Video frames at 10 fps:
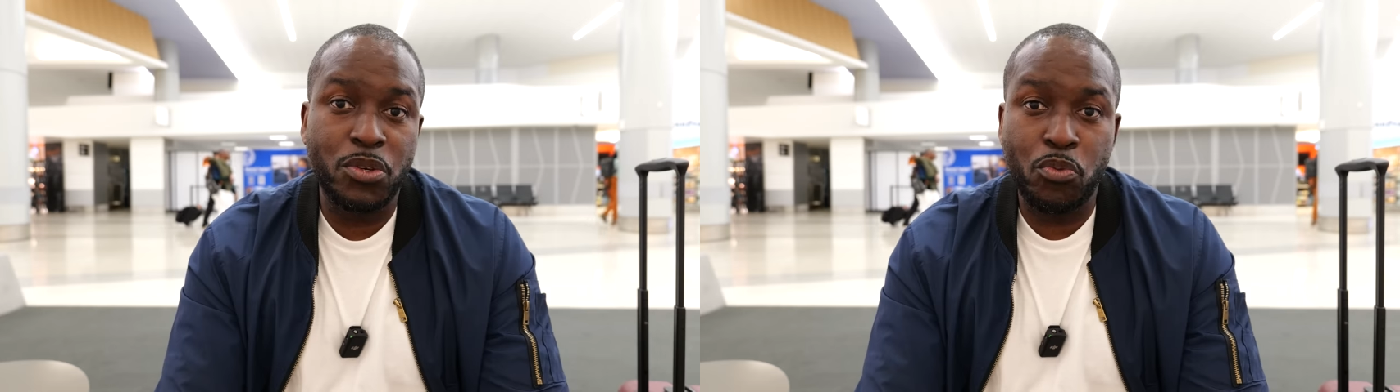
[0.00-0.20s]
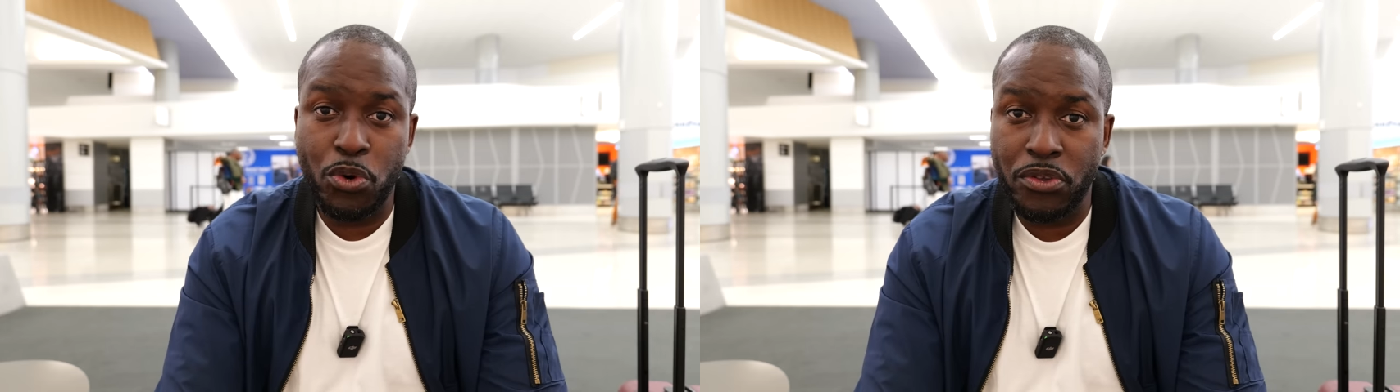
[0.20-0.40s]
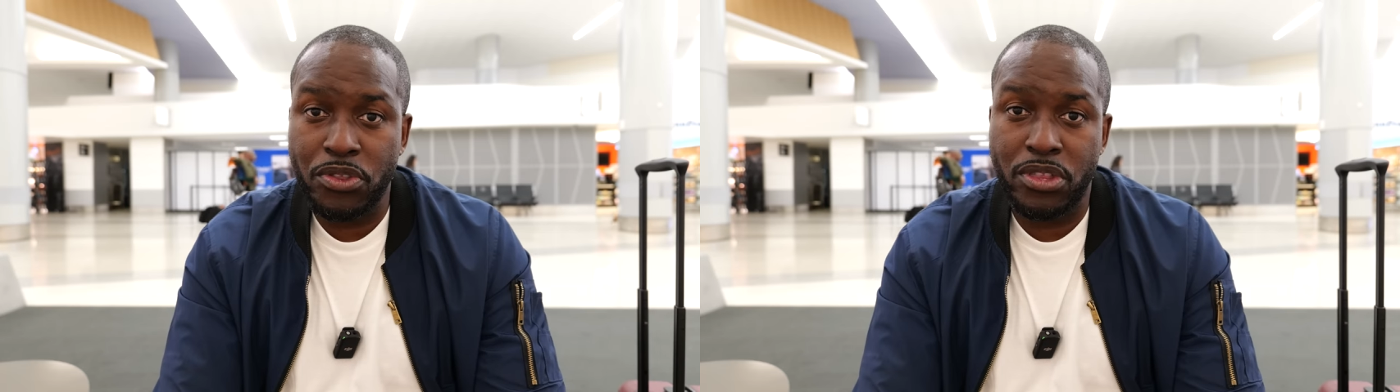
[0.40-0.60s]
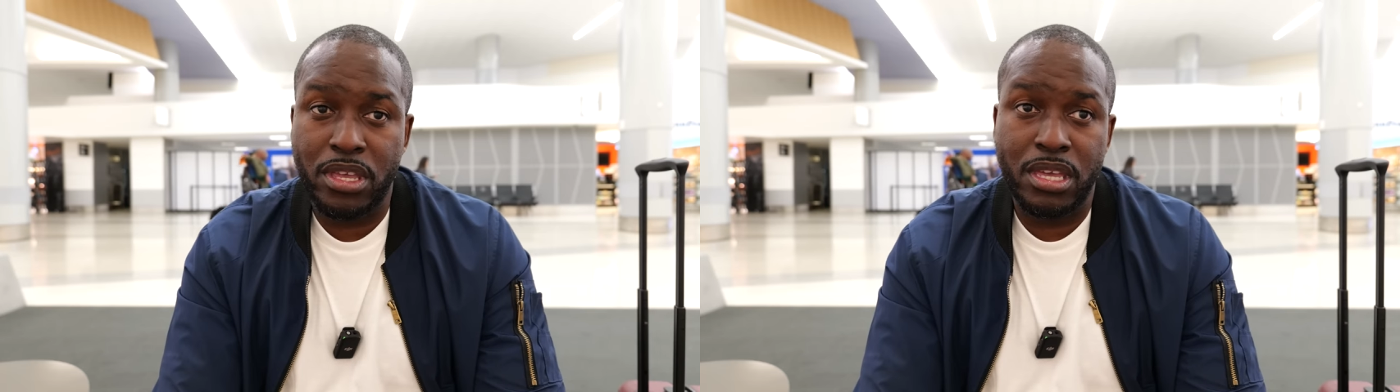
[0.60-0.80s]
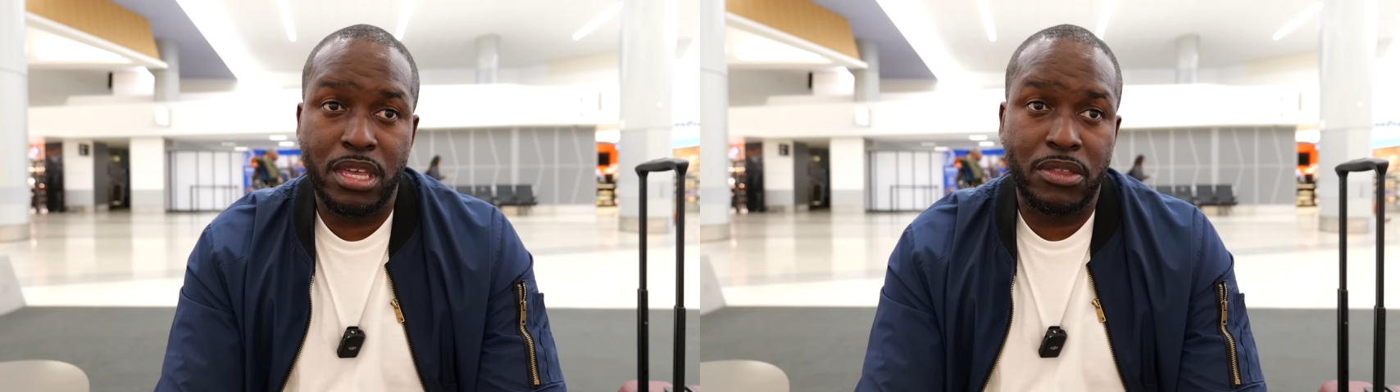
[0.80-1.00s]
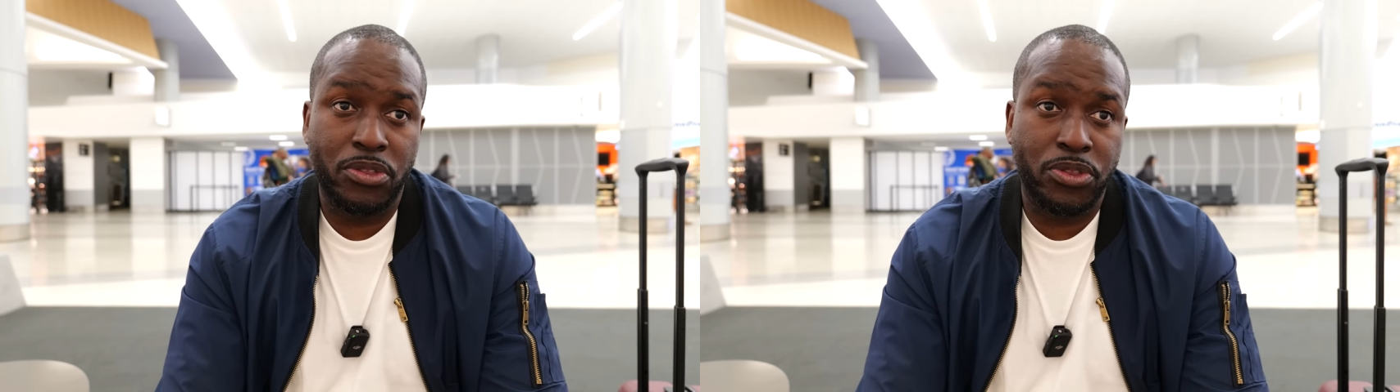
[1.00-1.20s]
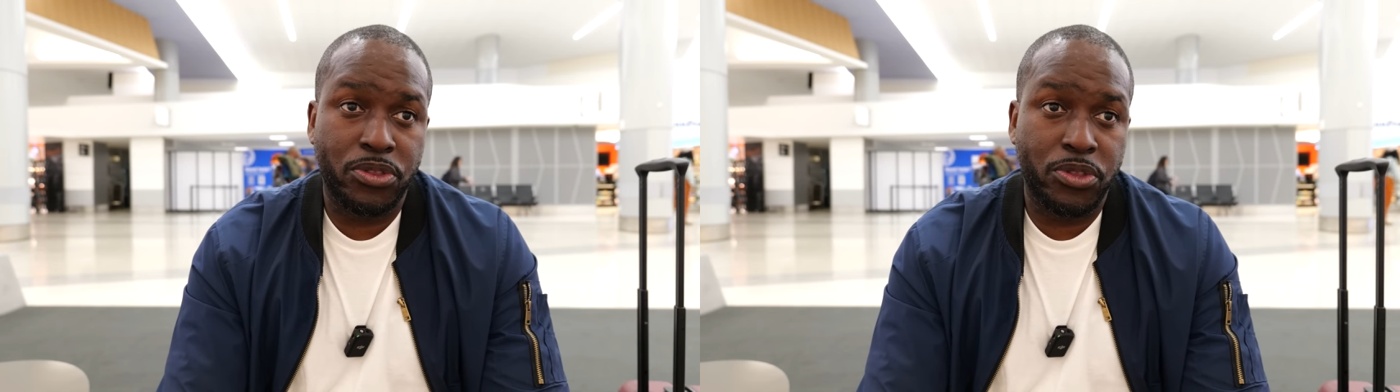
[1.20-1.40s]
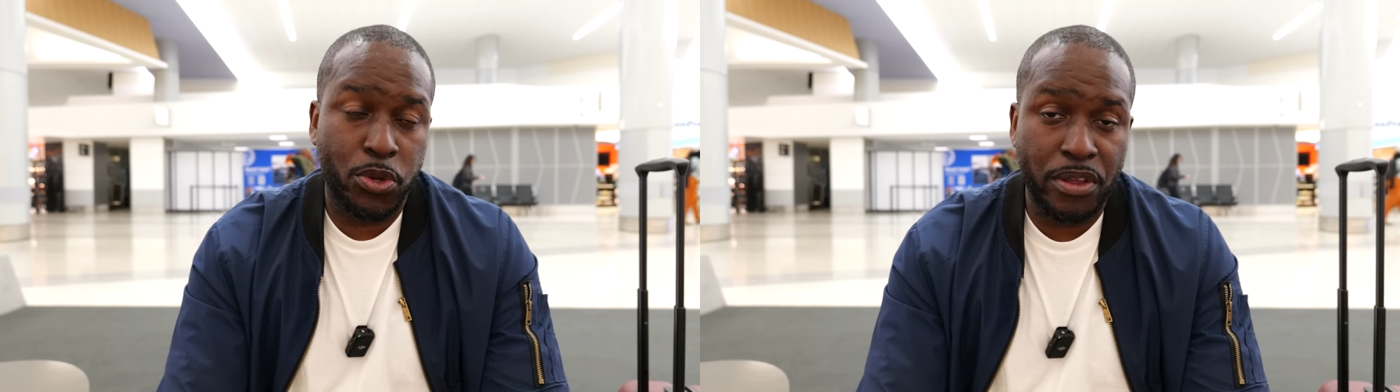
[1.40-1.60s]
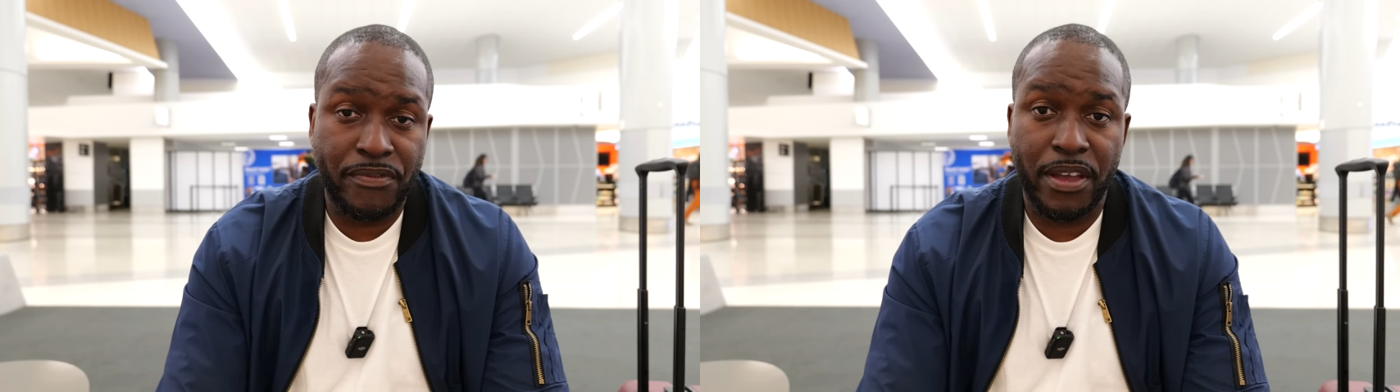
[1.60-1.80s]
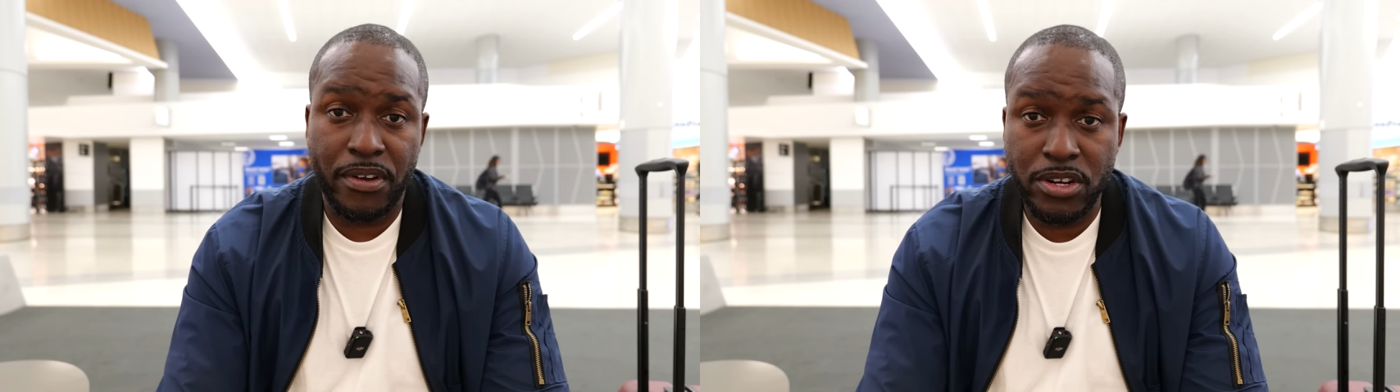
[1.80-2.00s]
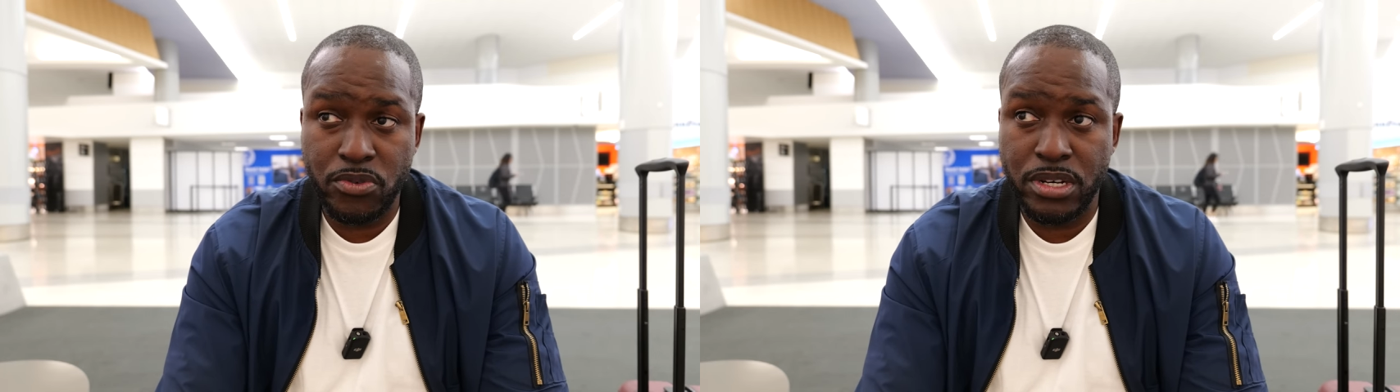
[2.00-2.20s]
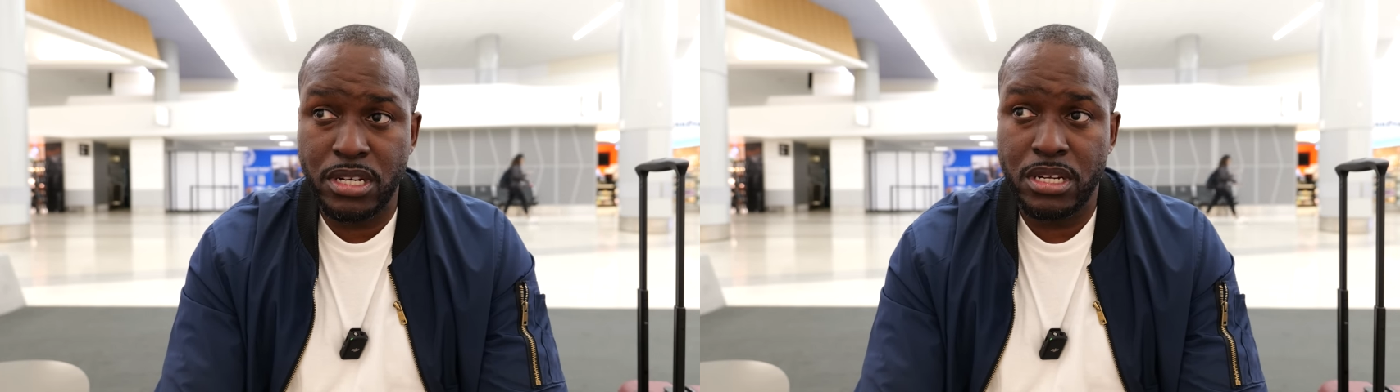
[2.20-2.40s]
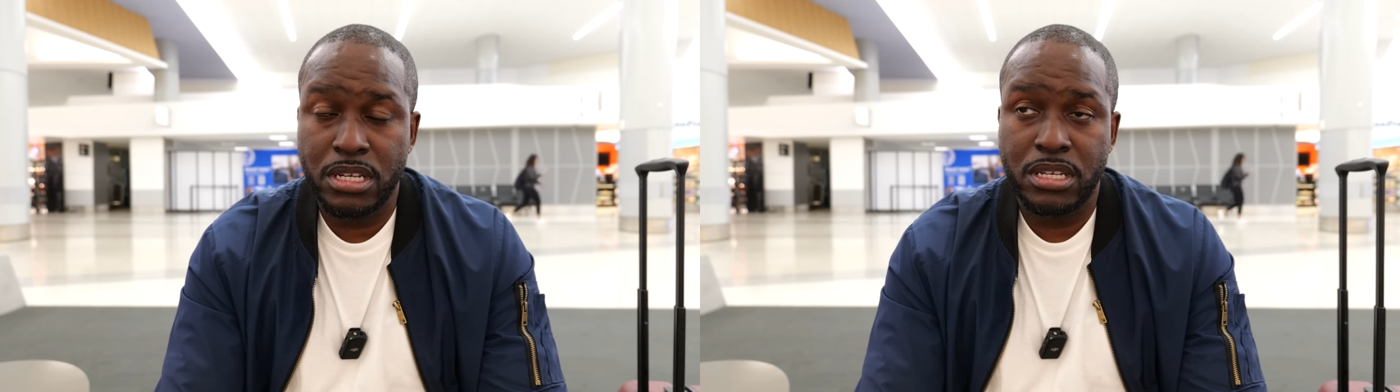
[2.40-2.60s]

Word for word: is it worth the 3500?